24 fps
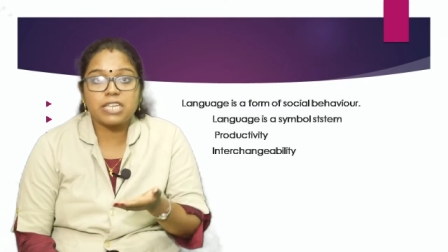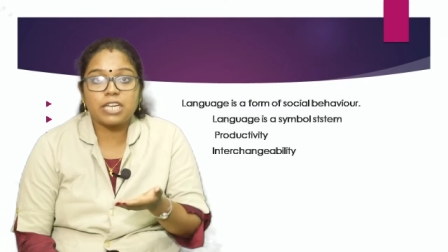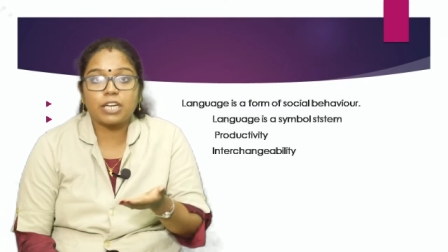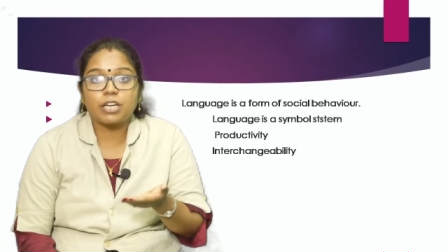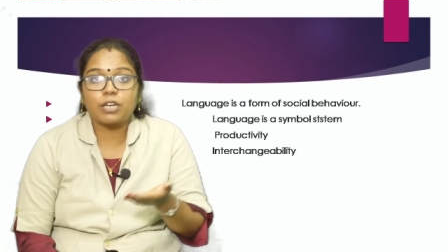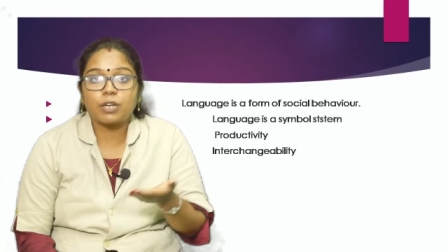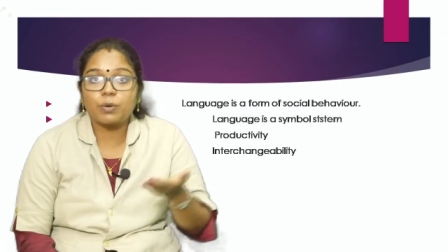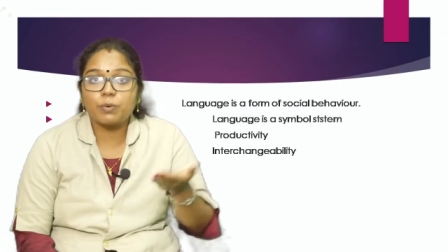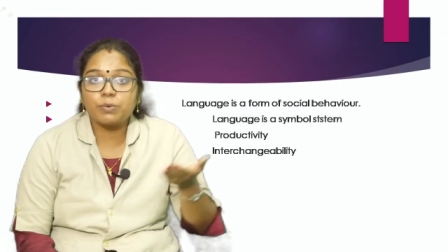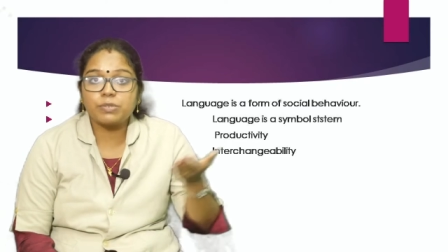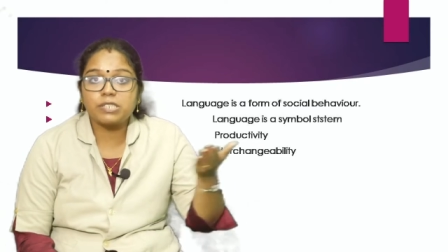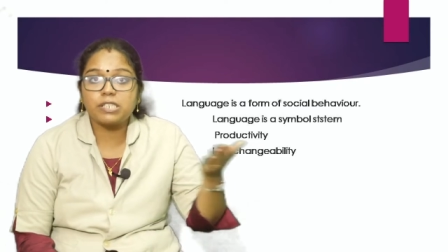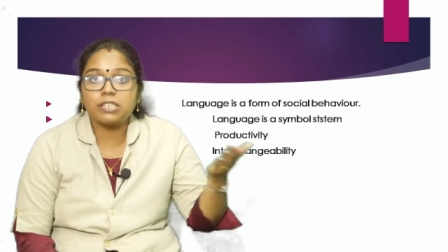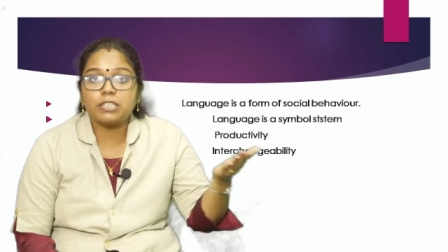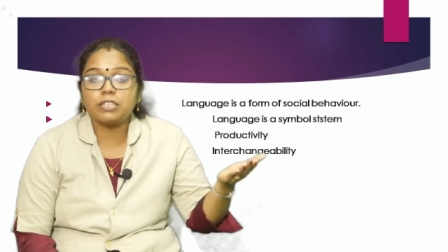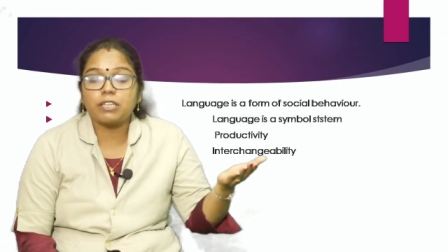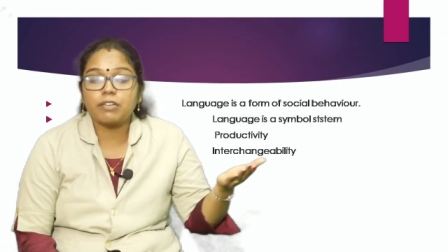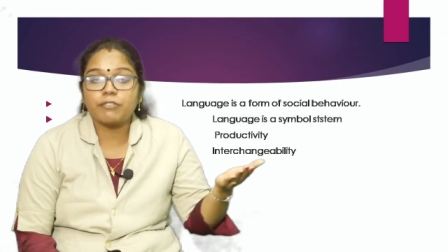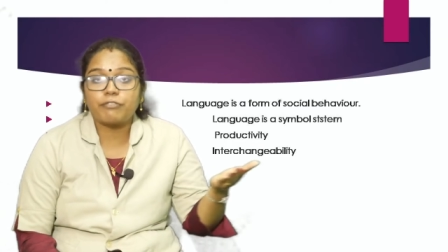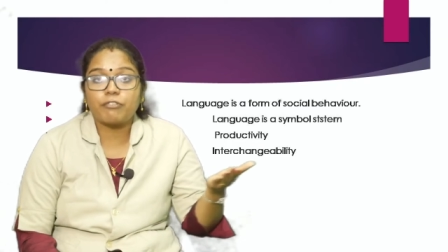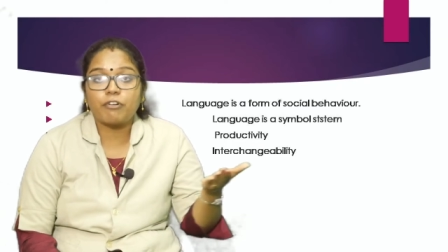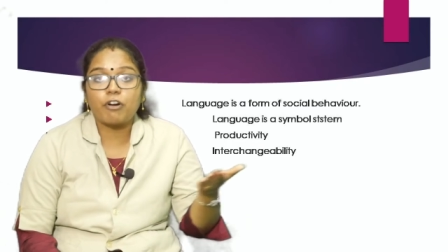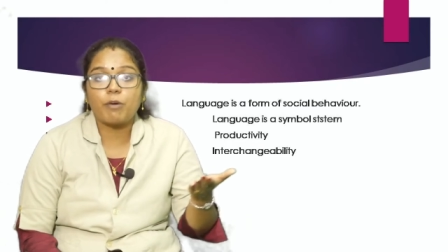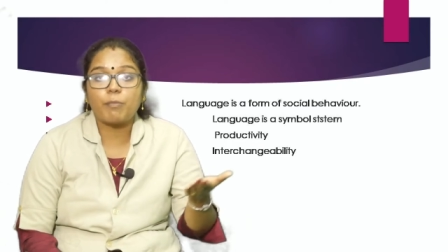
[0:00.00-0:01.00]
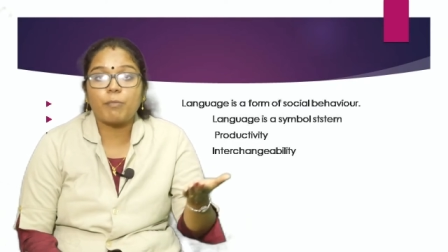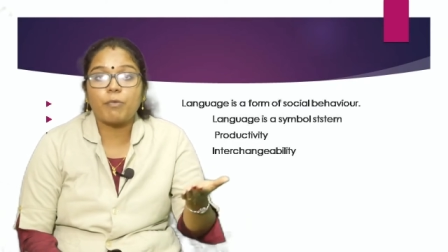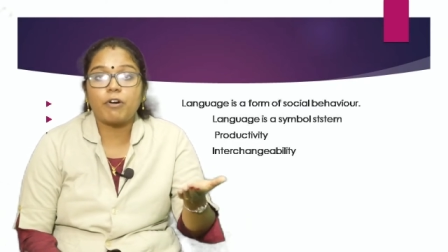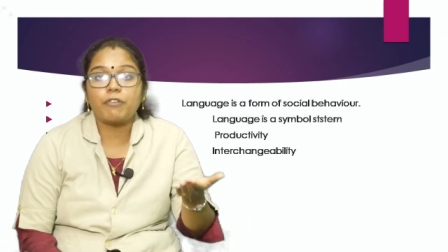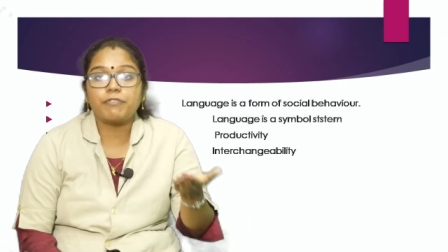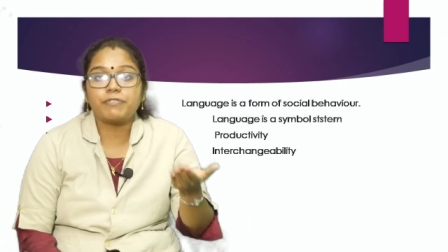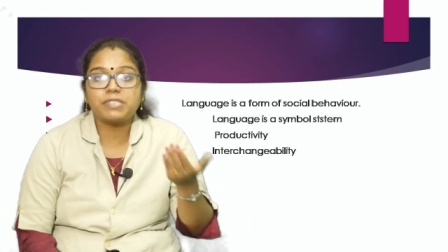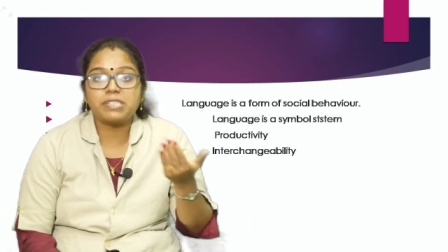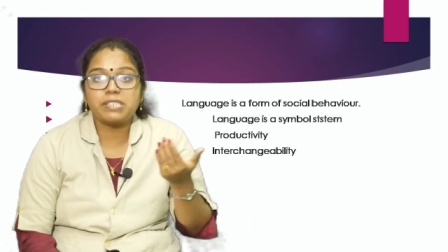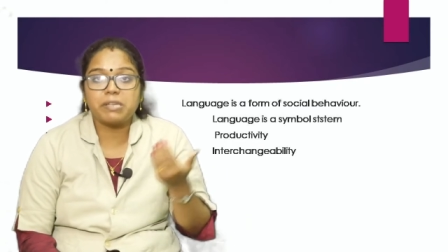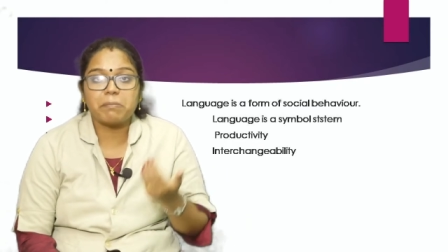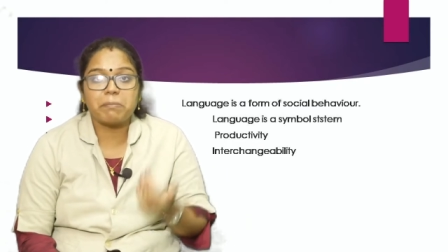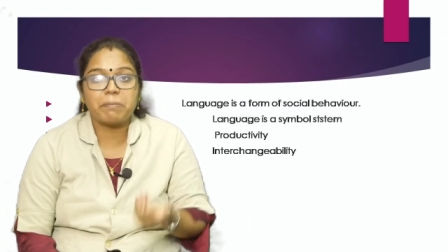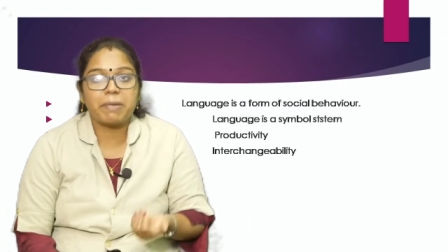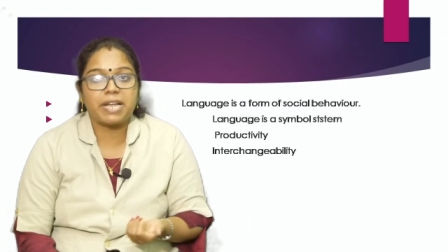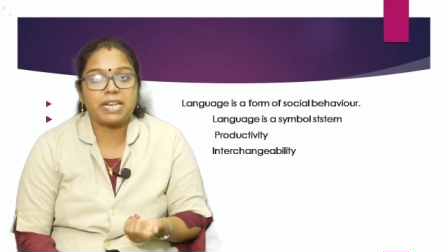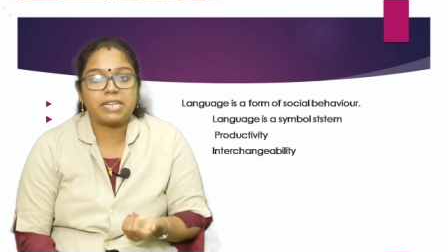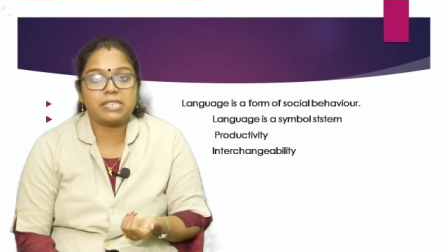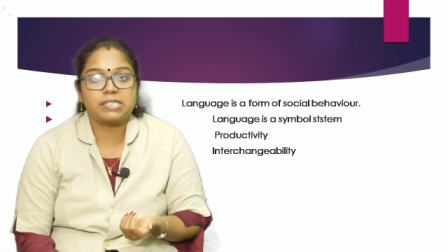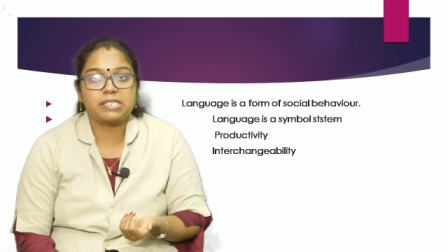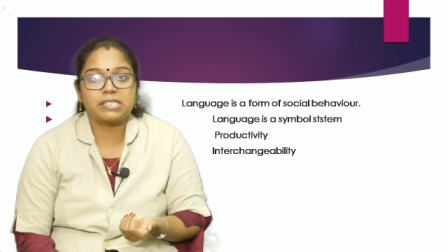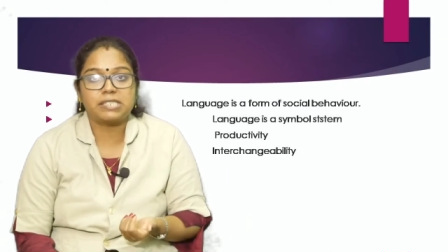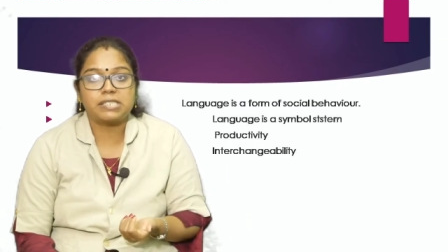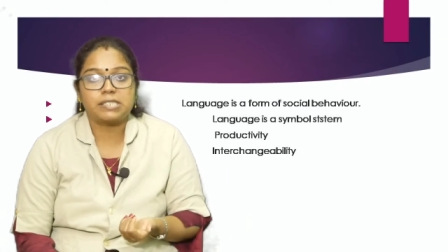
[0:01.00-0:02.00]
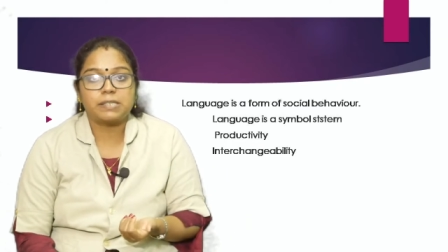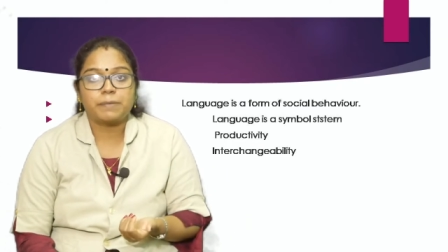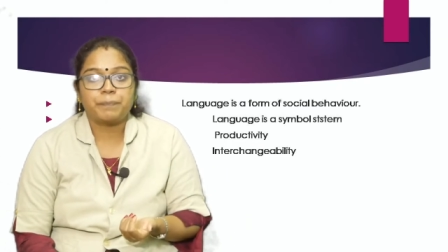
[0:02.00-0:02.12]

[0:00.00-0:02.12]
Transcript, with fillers: across in the form of symbols